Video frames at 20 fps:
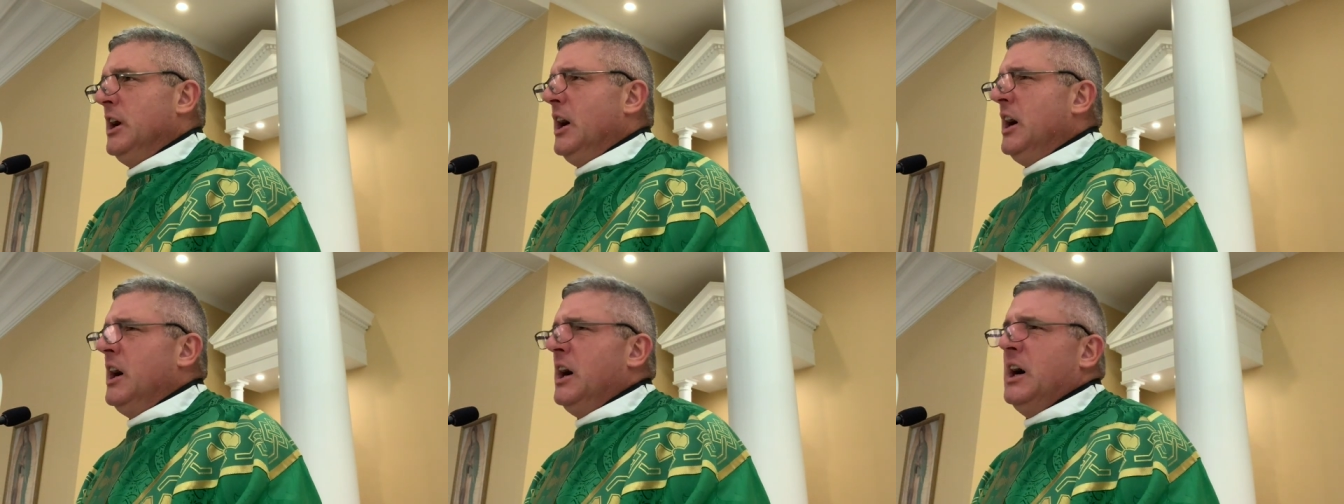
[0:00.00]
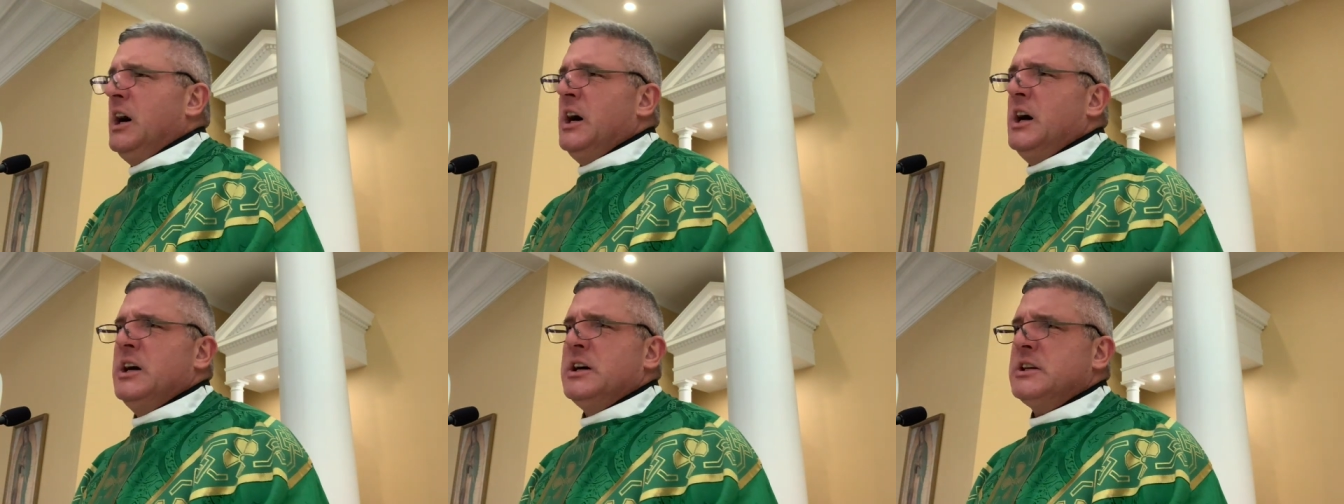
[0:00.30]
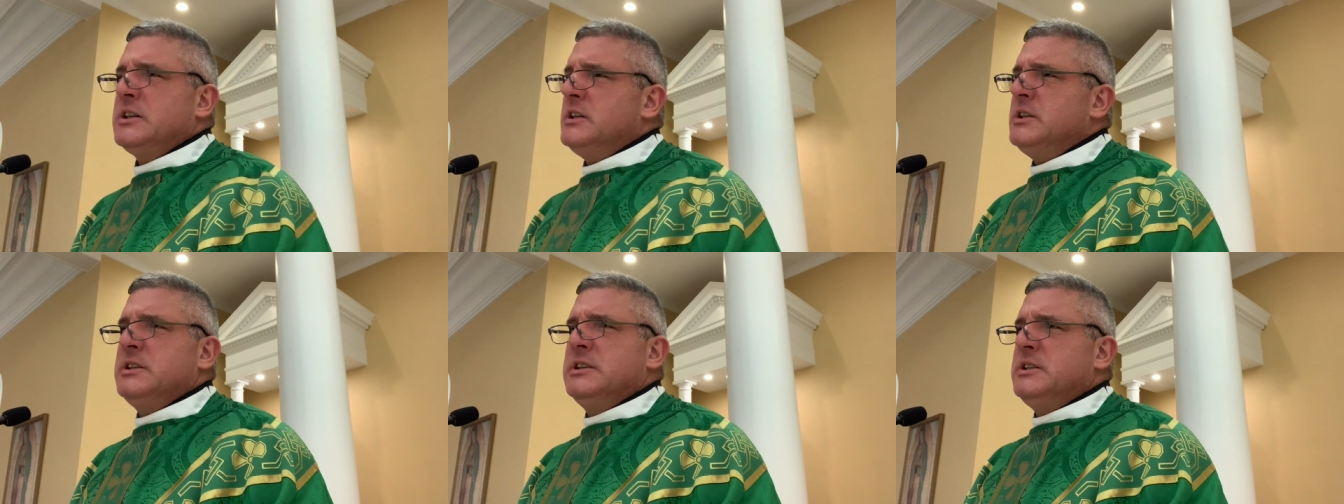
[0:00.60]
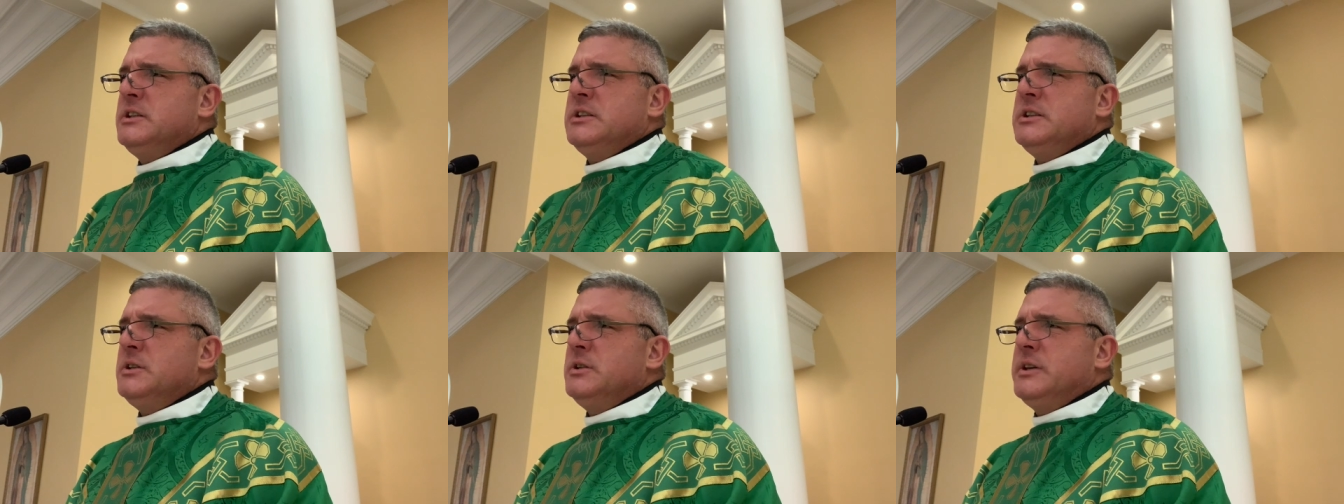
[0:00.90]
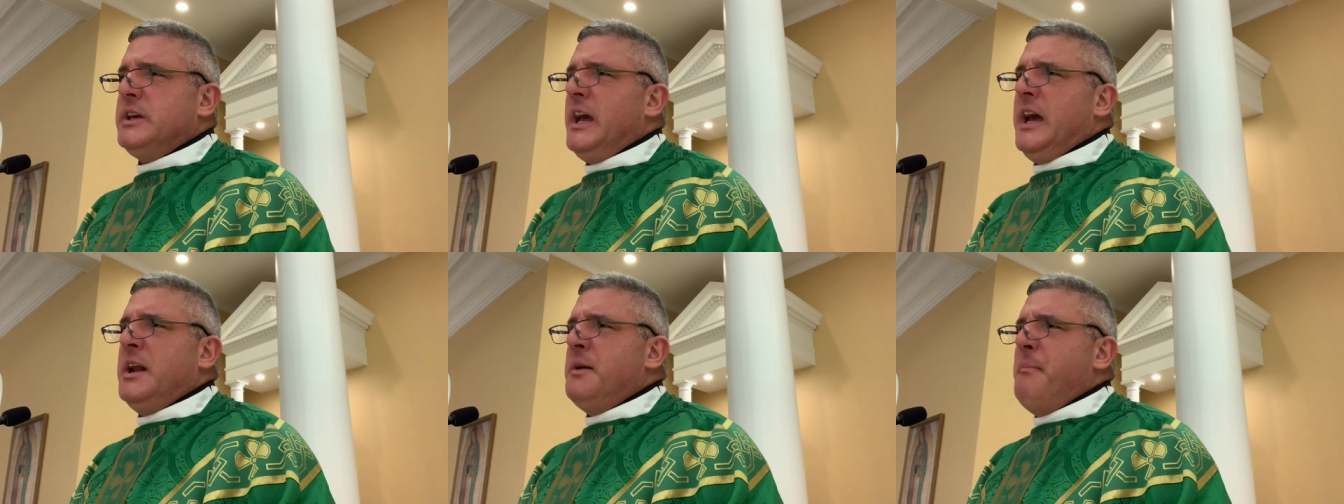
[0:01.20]
Uh,
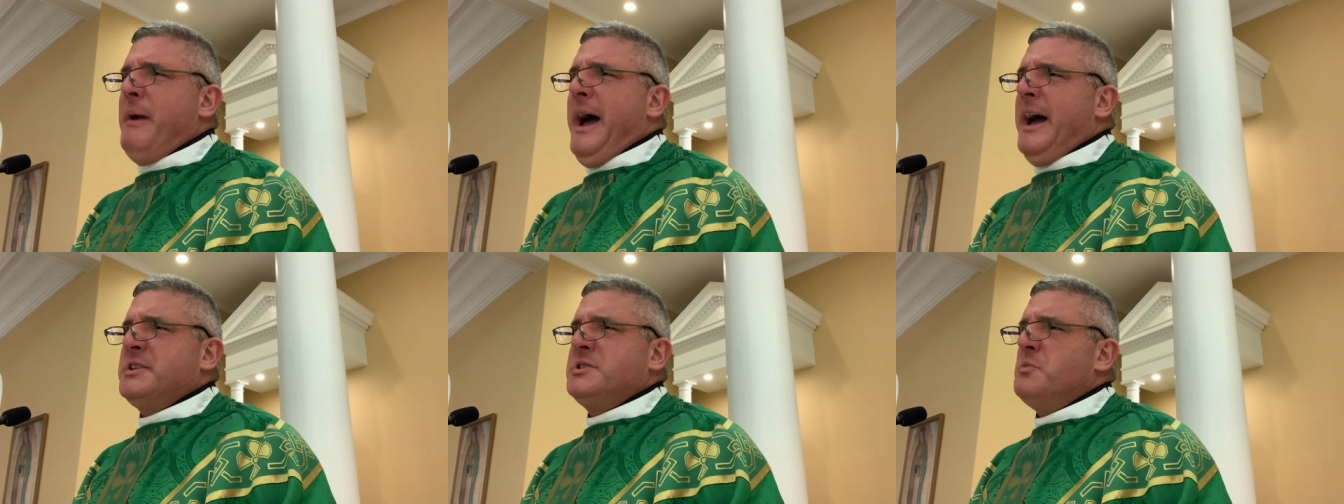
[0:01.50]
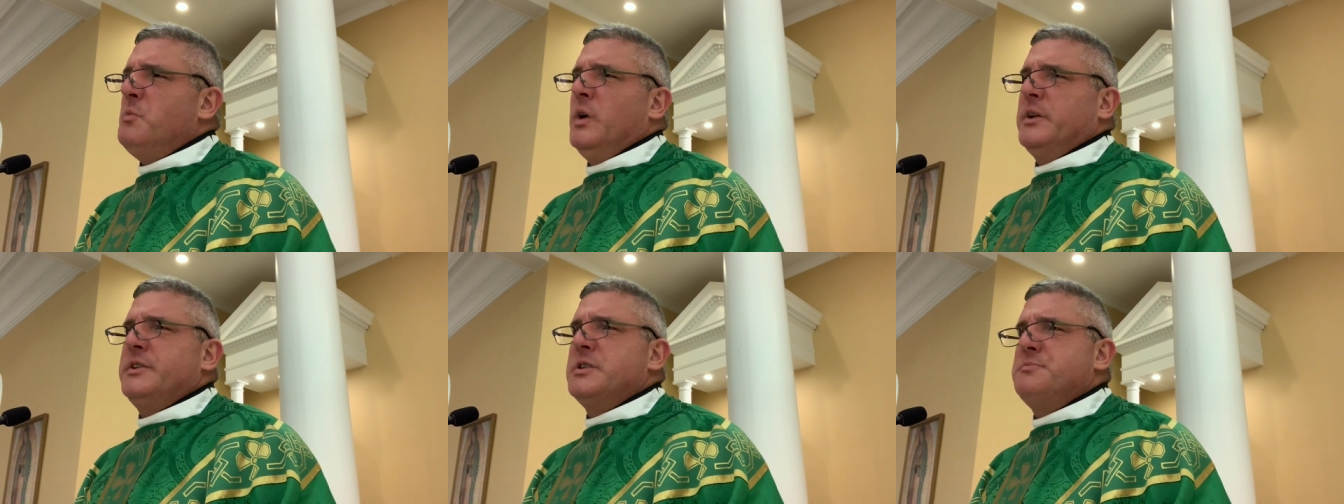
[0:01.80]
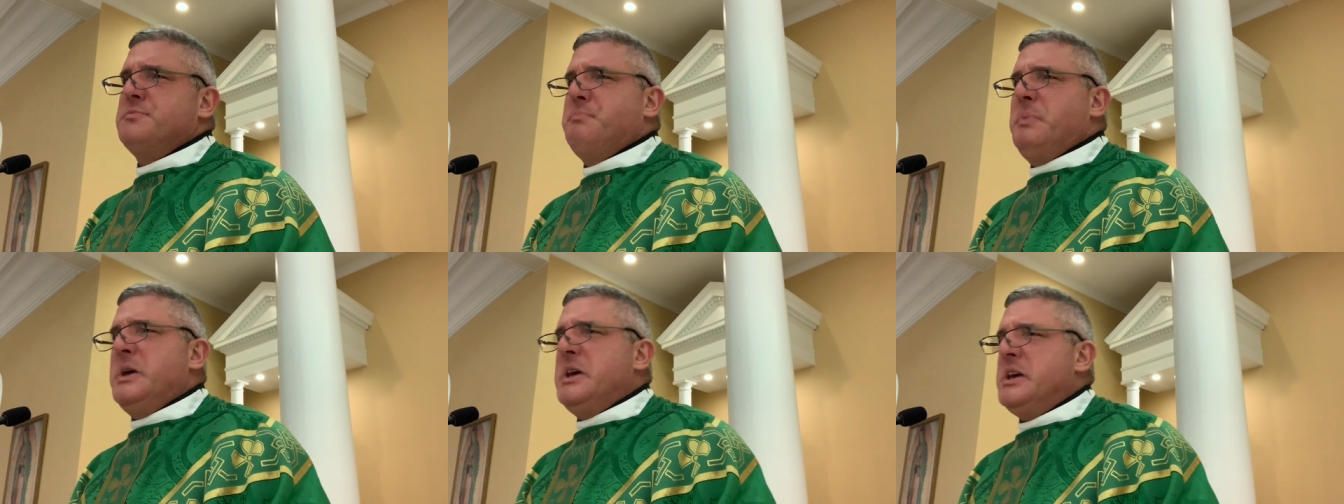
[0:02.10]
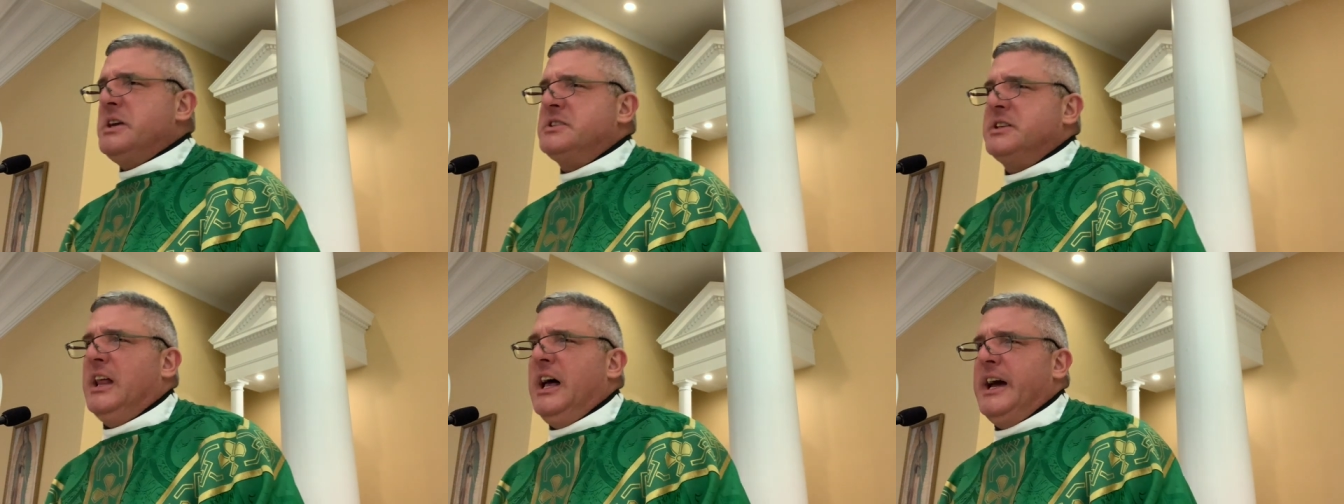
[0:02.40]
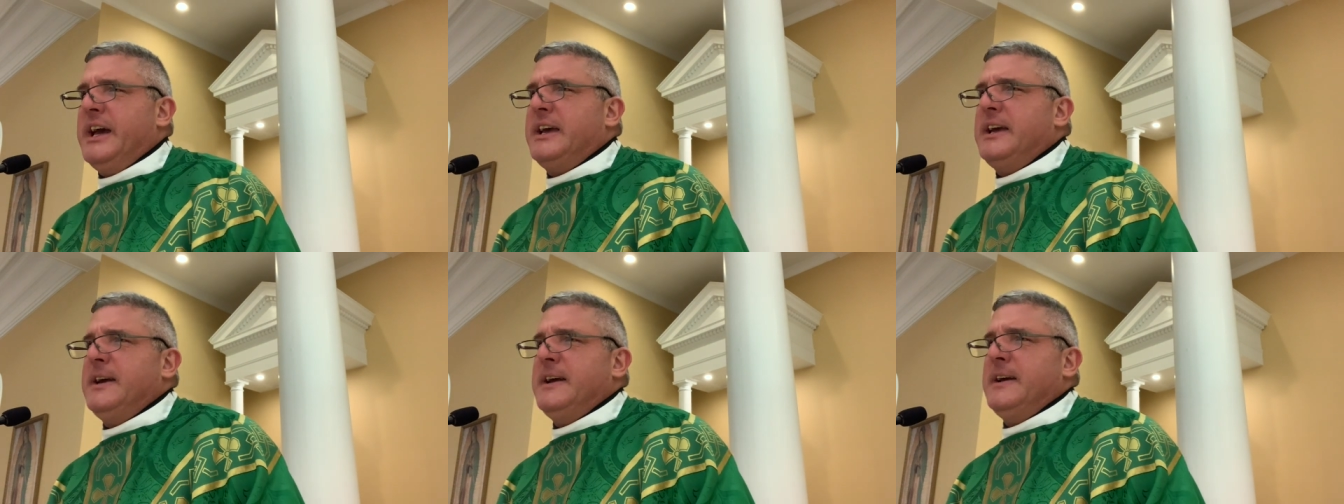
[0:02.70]
can't imagine what this being's like.